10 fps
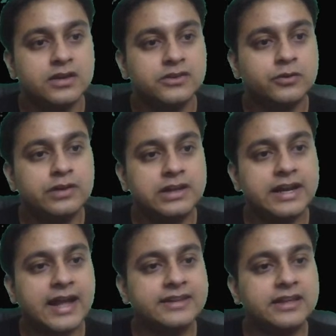So we'll
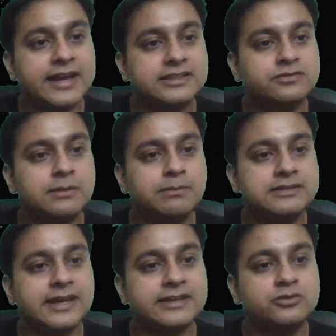get either x1
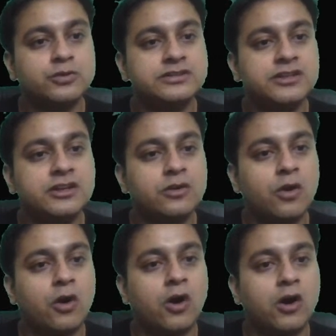plus x2 is 0,
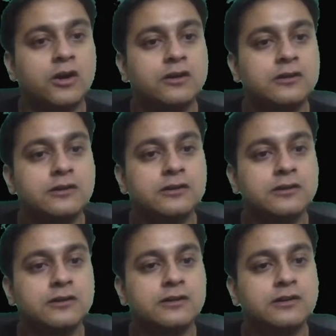or
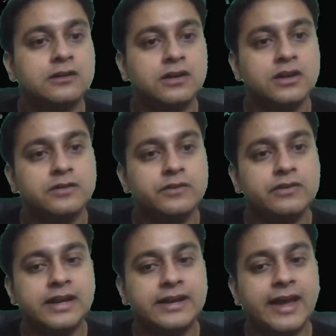we
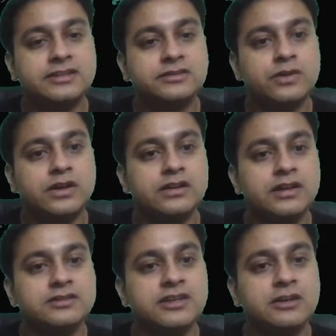will get x1
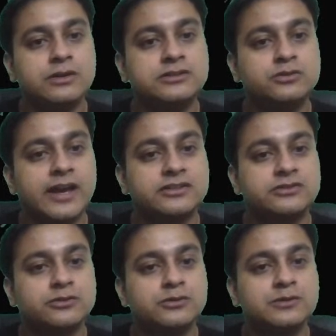is equals to
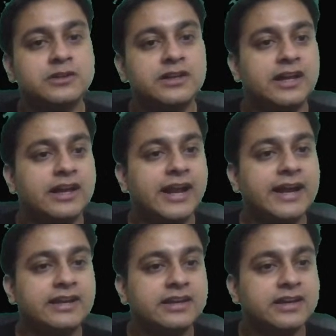x2,
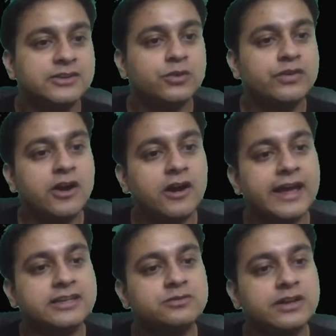right? So we got
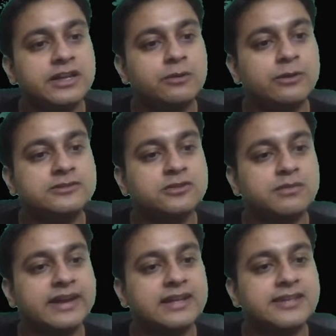x1 equals to
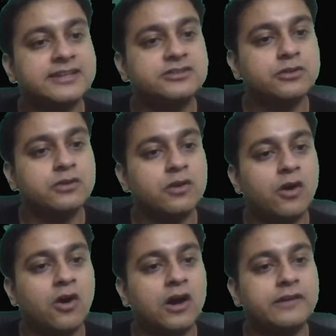minus x2,
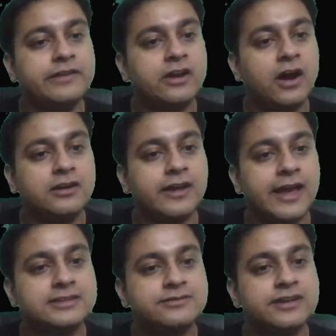or we got
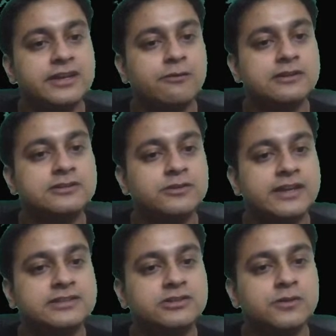x1 equals to
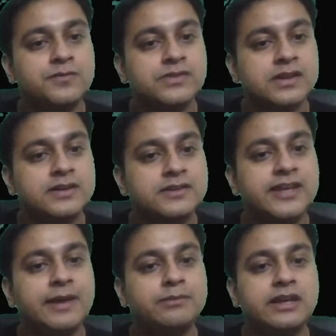x2.
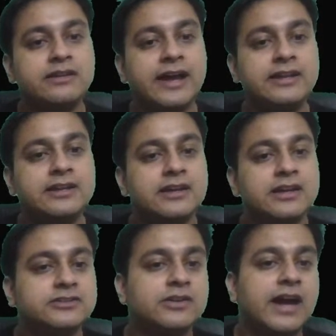Same thing, right?
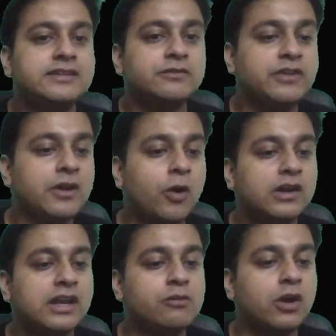So guys, we
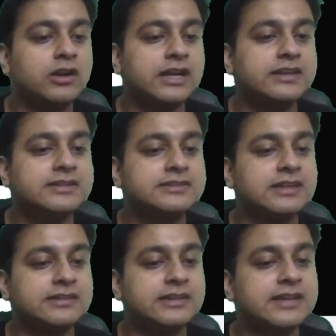only wanted
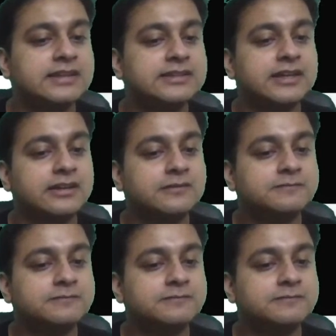this answer.